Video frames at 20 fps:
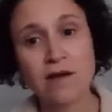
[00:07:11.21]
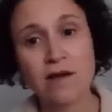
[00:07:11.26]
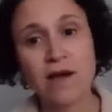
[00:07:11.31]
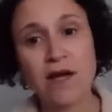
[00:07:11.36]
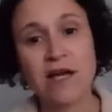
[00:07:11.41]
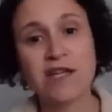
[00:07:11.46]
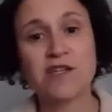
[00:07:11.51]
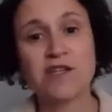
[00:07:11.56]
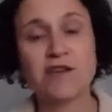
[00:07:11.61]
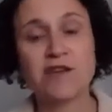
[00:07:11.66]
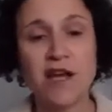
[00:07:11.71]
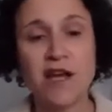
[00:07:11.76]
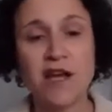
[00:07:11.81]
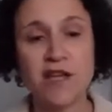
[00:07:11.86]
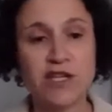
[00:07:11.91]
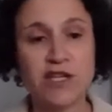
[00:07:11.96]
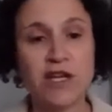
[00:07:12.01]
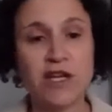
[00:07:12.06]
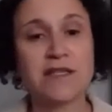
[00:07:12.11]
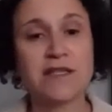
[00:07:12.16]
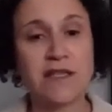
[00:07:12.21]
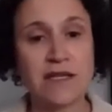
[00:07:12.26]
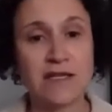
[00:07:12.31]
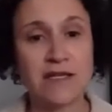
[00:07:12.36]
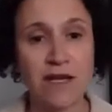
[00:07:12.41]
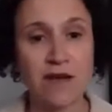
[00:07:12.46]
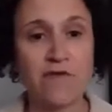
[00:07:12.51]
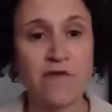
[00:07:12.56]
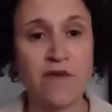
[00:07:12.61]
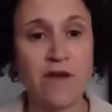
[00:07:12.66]
I should not just
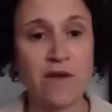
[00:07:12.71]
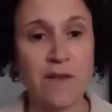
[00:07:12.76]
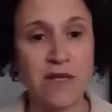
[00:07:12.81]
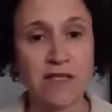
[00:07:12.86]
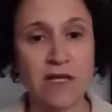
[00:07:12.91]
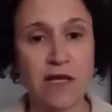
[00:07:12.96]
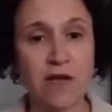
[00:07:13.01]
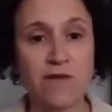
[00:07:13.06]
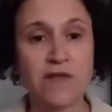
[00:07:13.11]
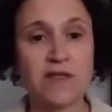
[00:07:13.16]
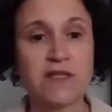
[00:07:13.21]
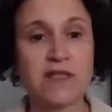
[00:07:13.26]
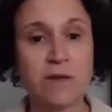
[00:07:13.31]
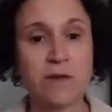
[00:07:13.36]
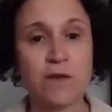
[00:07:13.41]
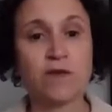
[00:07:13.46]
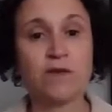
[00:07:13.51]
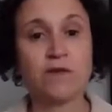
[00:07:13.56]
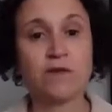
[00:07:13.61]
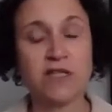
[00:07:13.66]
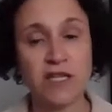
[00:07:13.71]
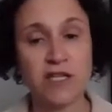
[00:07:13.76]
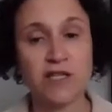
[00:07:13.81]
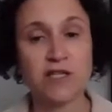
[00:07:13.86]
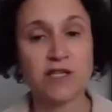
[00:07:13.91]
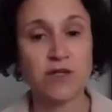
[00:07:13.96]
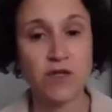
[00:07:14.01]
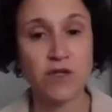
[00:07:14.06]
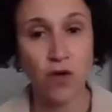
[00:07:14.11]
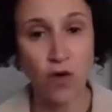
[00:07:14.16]
identify myself as someone who
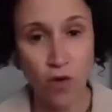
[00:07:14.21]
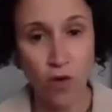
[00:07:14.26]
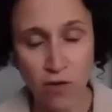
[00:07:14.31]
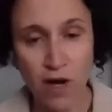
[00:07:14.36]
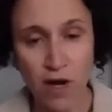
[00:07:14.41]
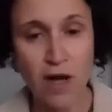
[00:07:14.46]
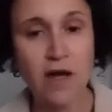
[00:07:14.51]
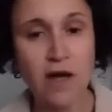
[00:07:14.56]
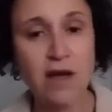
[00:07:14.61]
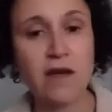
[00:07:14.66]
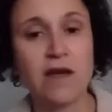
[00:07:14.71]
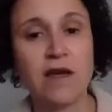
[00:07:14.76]
teaches Torah.